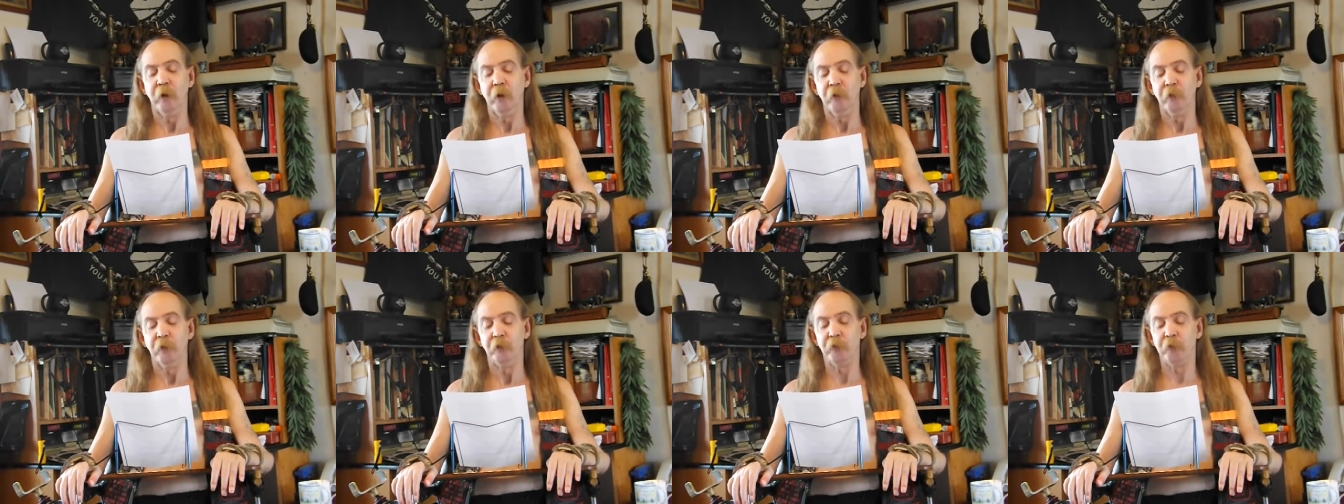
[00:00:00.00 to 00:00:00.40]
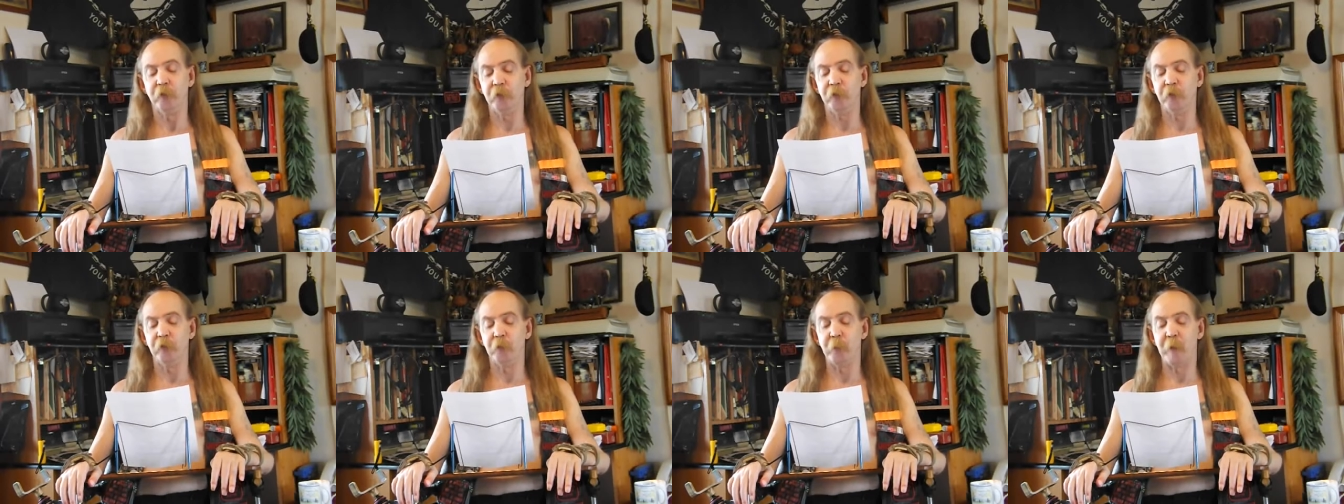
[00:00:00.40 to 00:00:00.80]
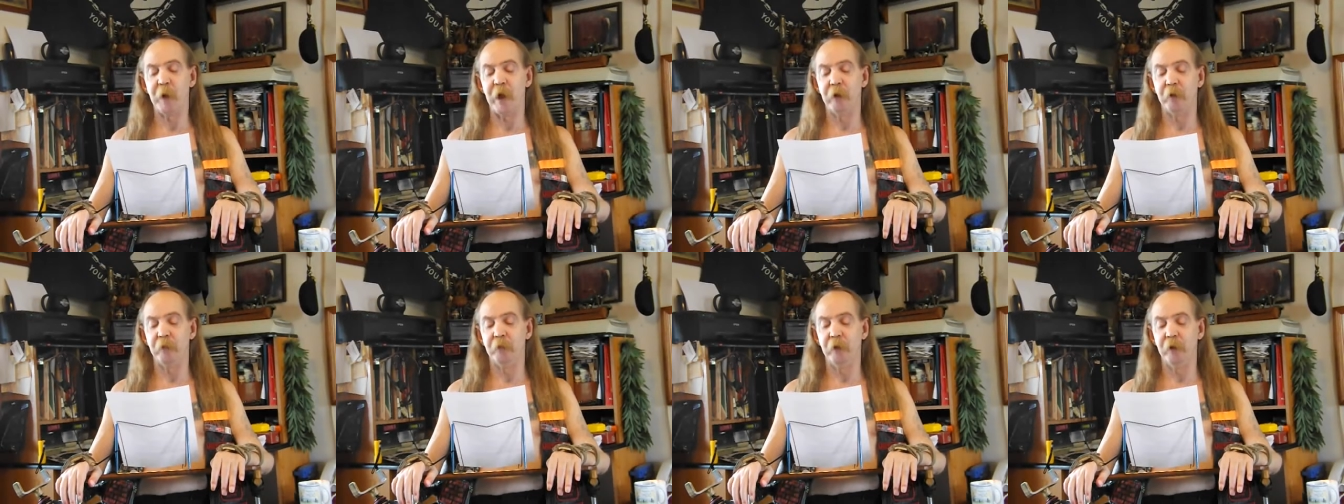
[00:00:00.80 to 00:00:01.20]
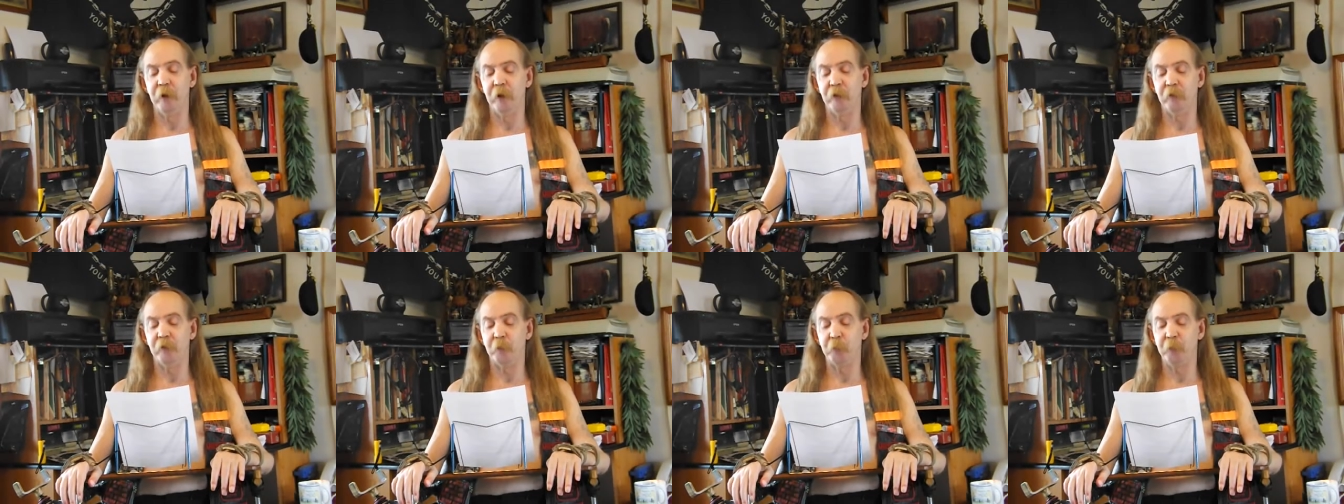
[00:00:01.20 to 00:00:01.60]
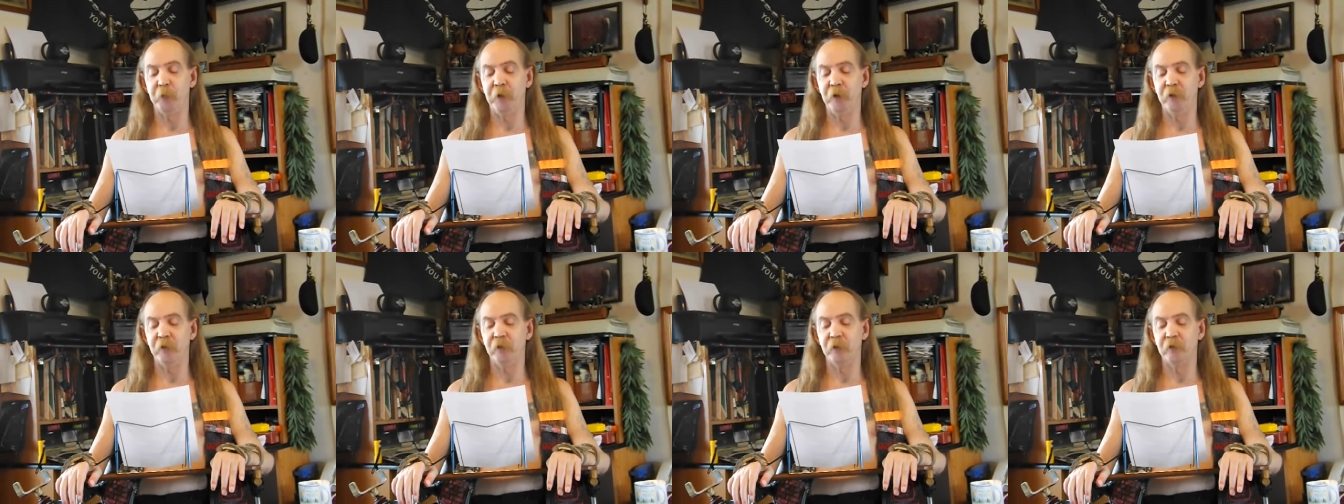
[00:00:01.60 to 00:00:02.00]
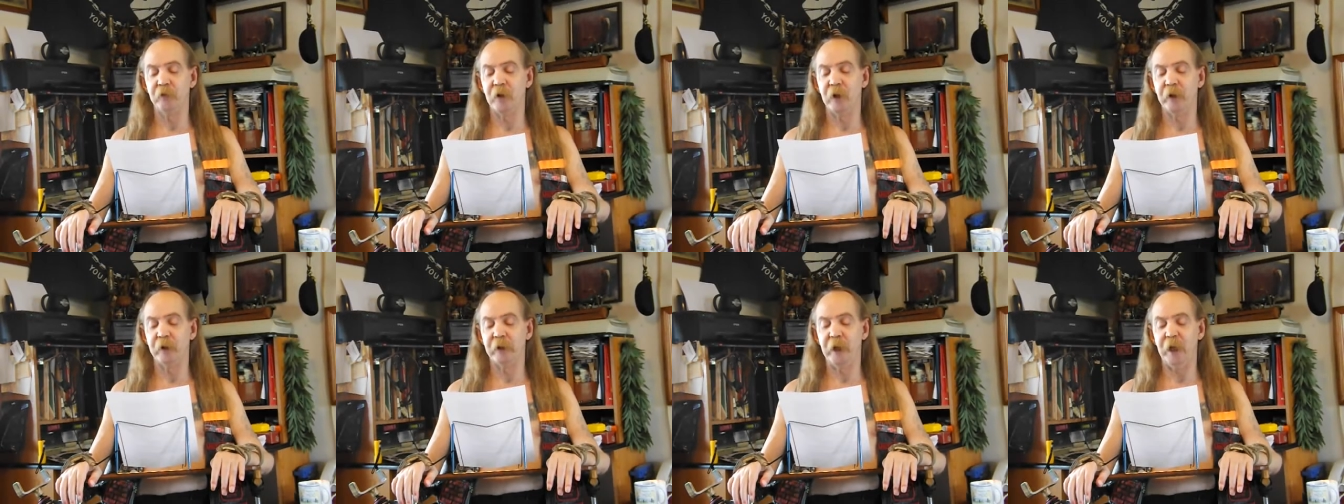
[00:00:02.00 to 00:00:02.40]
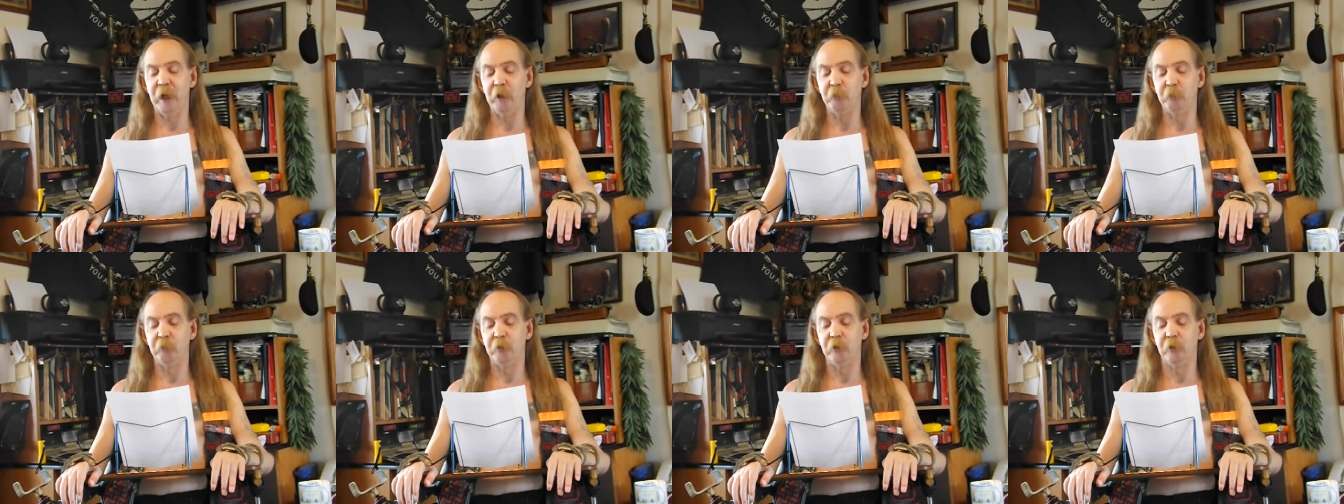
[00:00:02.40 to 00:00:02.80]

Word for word: The truth of the matter is that peace is not gained,